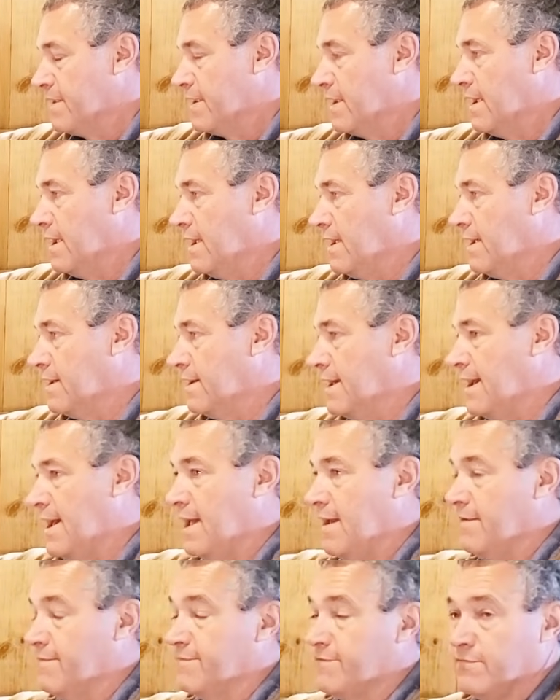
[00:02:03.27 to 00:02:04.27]
And I
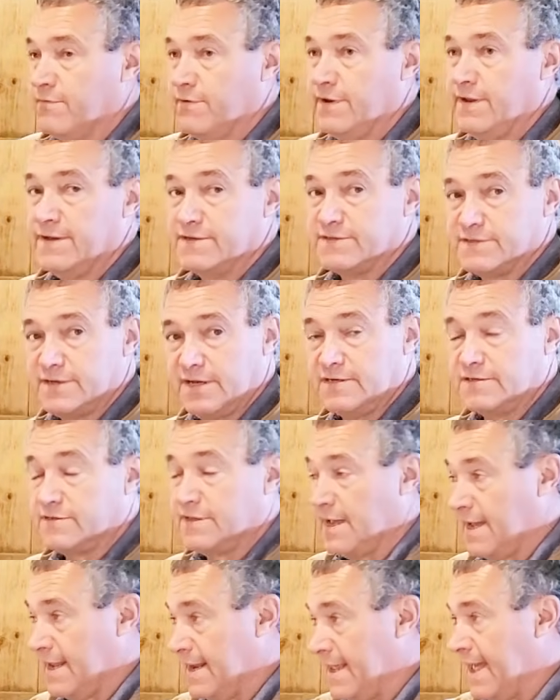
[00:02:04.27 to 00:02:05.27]
have to reassess
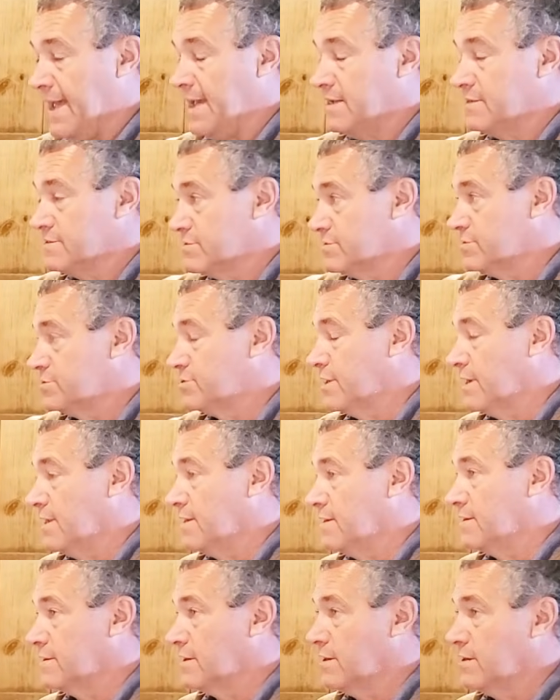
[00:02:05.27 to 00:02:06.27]
that as the
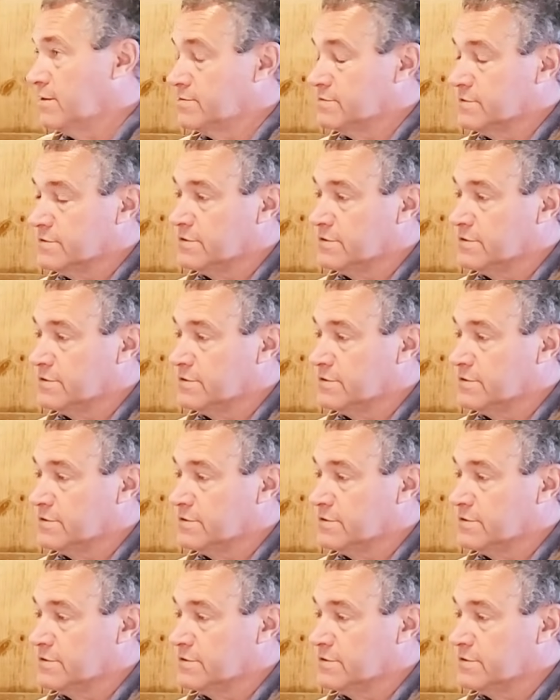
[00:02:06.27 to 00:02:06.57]
training goes.